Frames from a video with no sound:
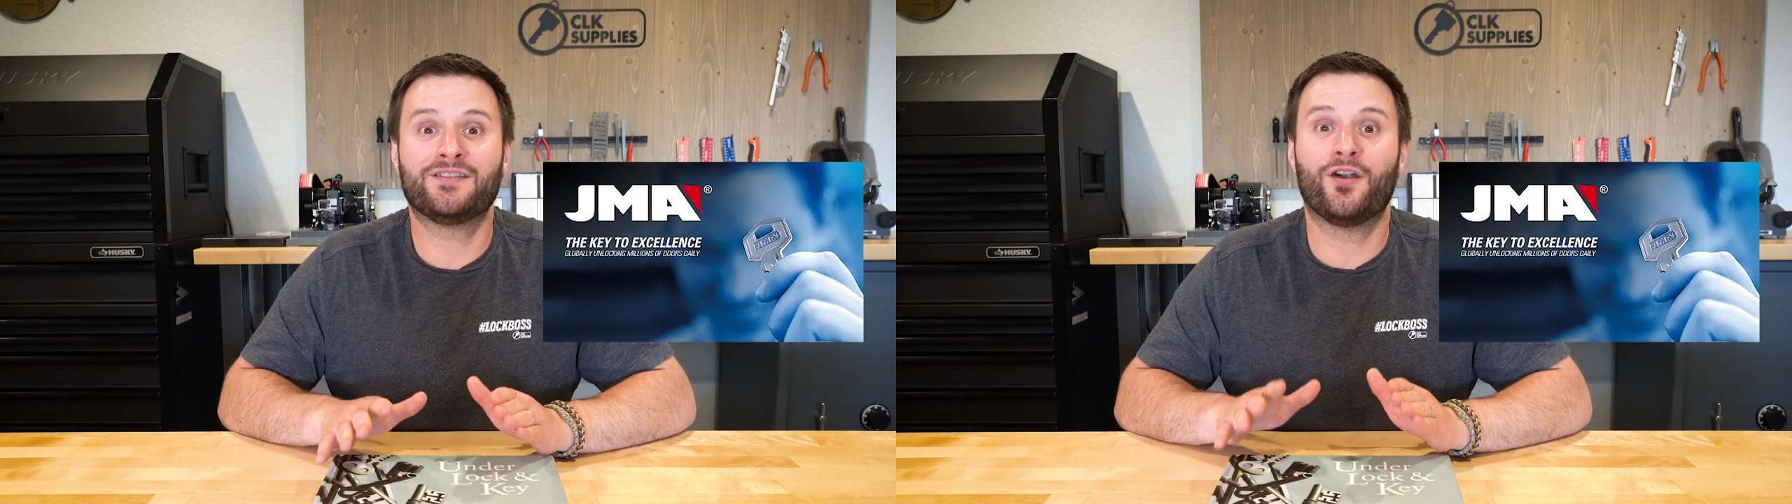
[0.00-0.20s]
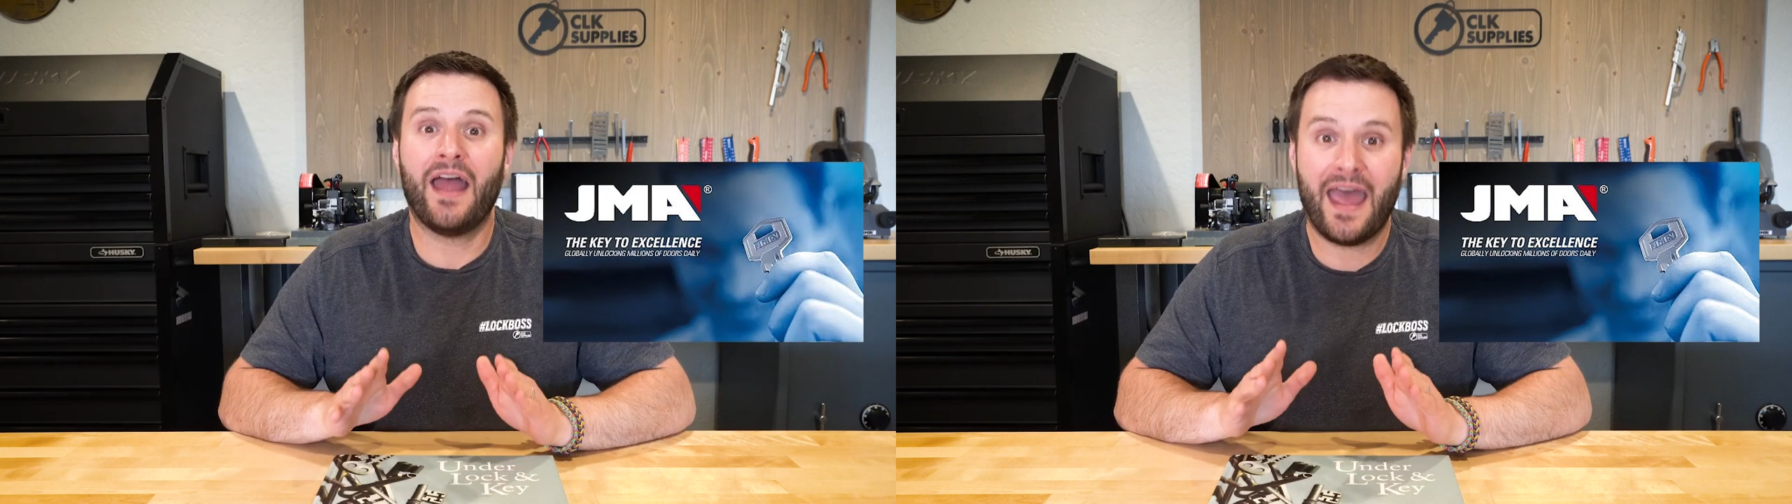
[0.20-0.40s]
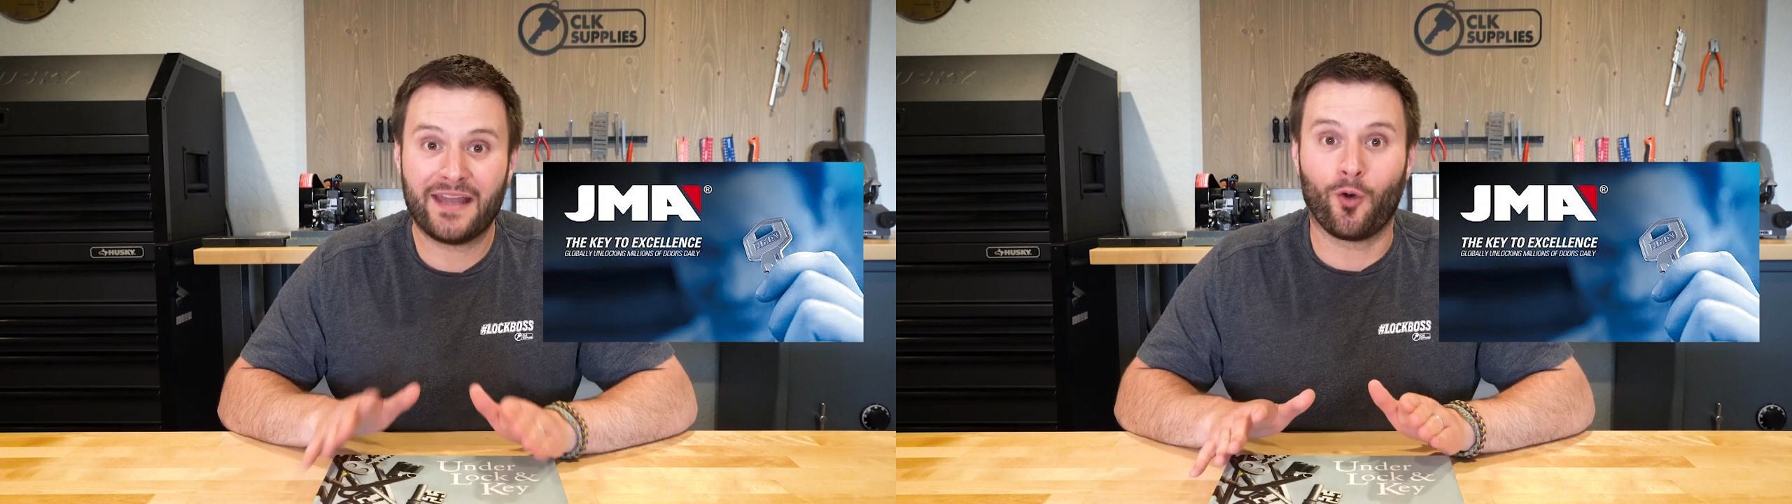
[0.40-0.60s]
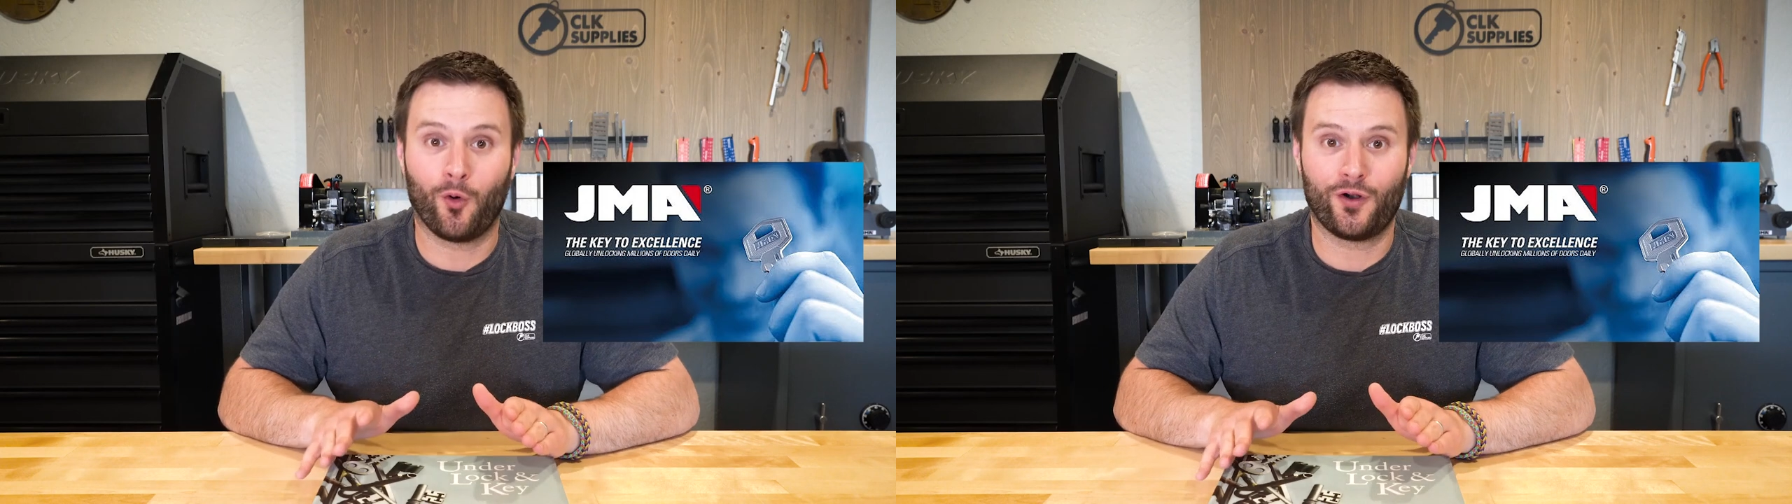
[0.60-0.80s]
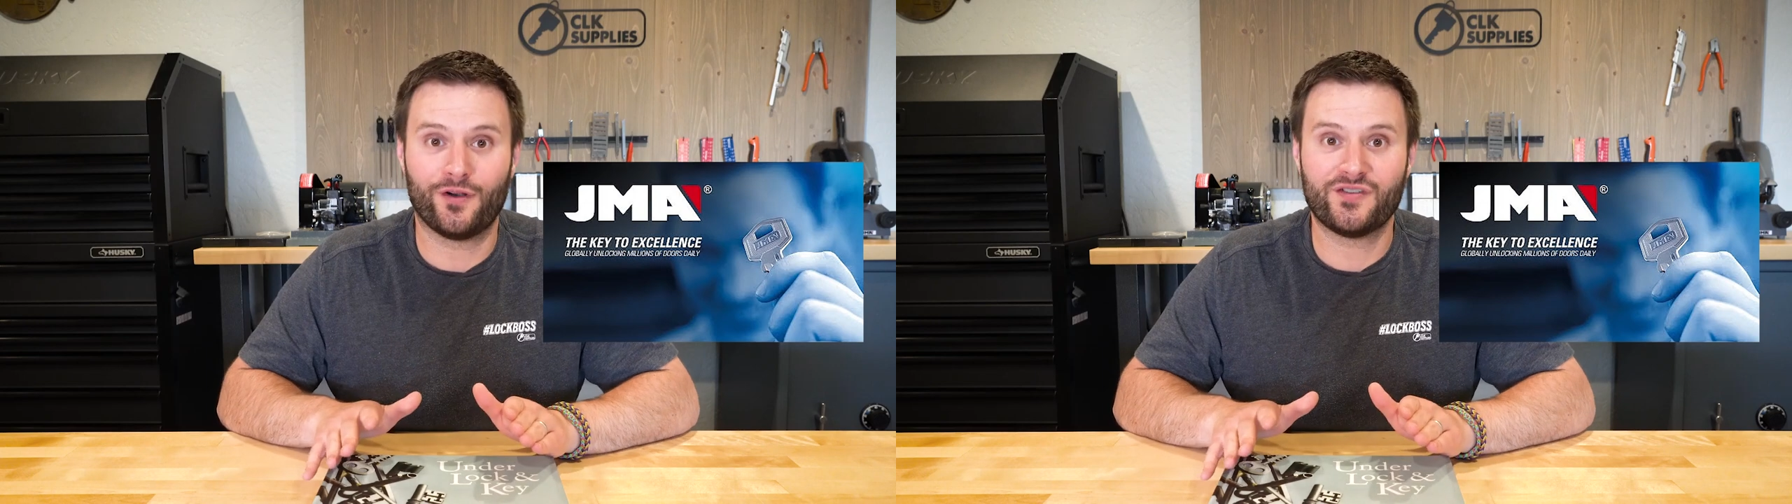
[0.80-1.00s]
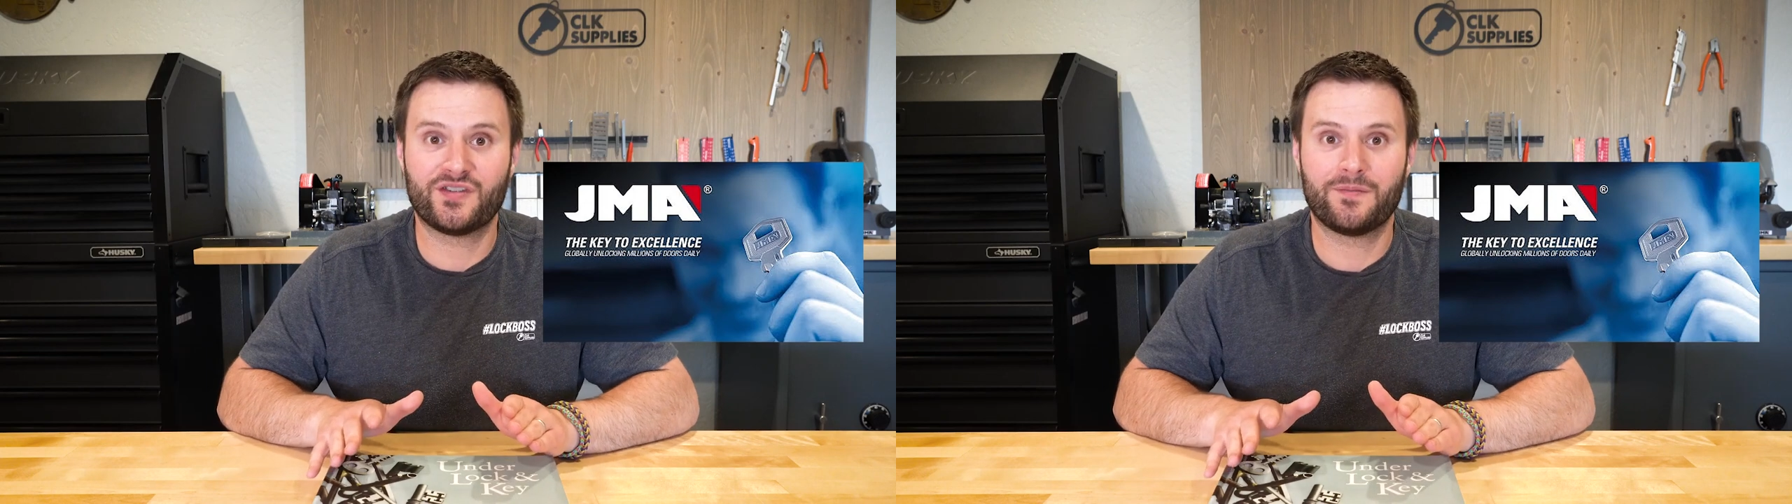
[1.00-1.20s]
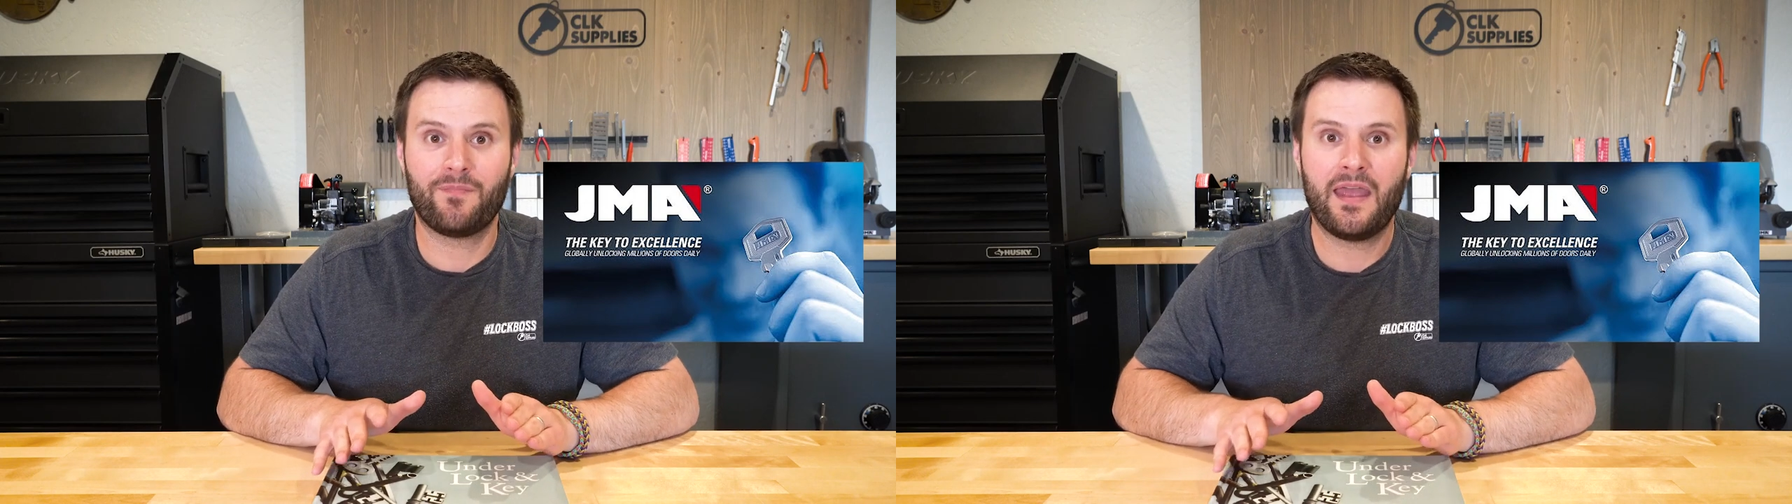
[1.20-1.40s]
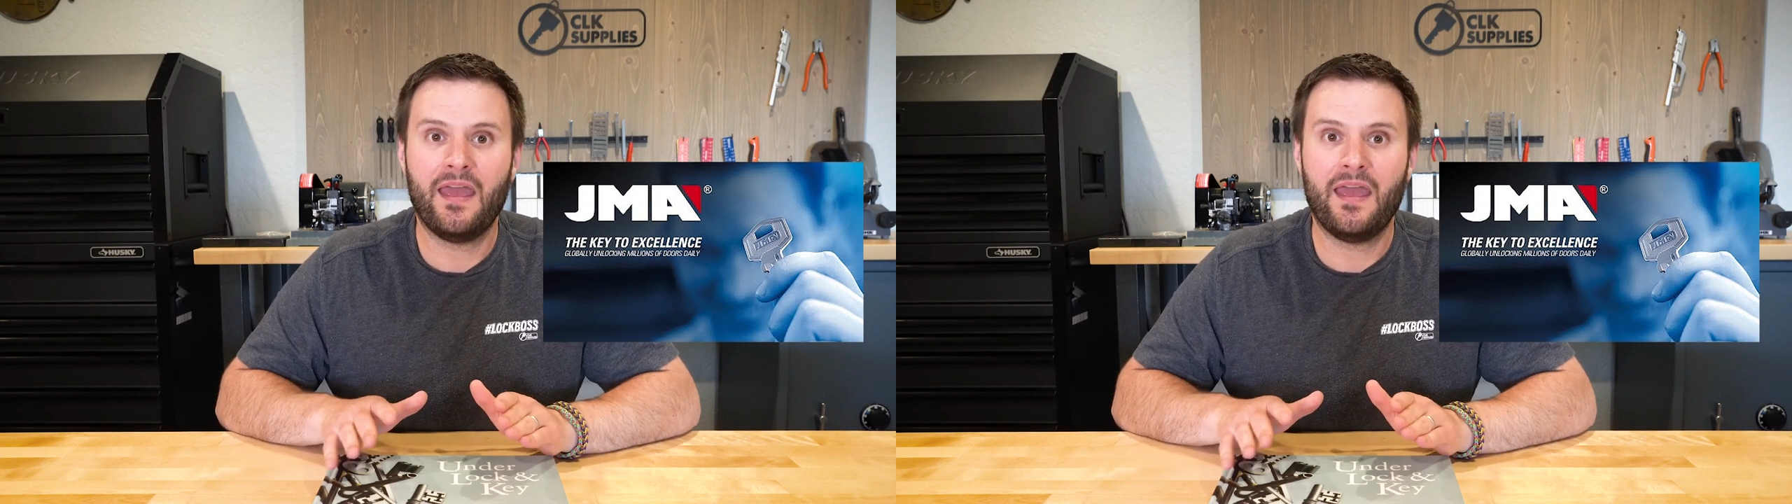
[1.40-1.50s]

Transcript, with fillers: their headquarters.